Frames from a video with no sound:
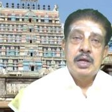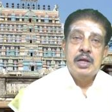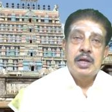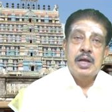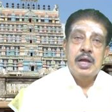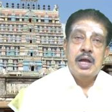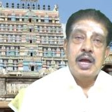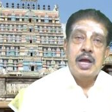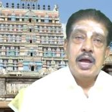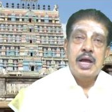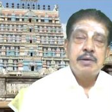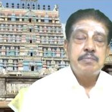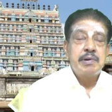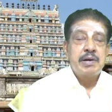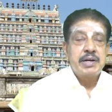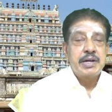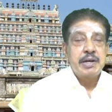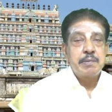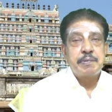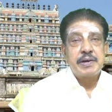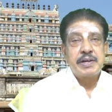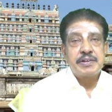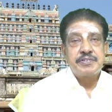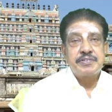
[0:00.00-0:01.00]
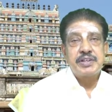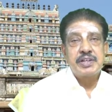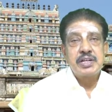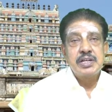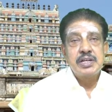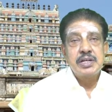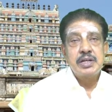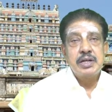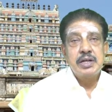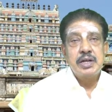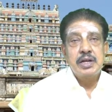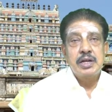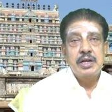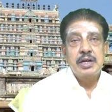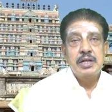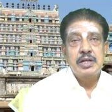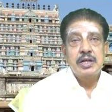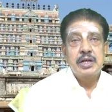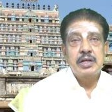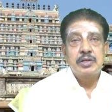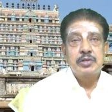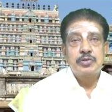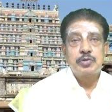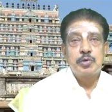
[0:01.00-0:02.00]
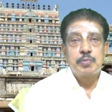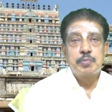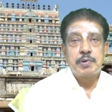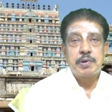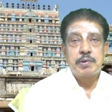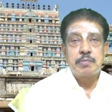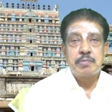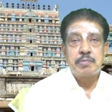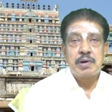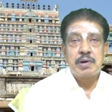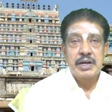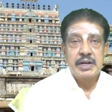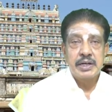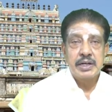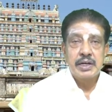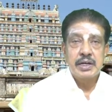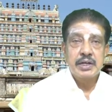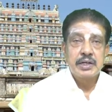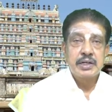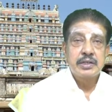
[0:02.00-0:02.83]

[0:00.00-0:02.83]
I met a person in a supermarket.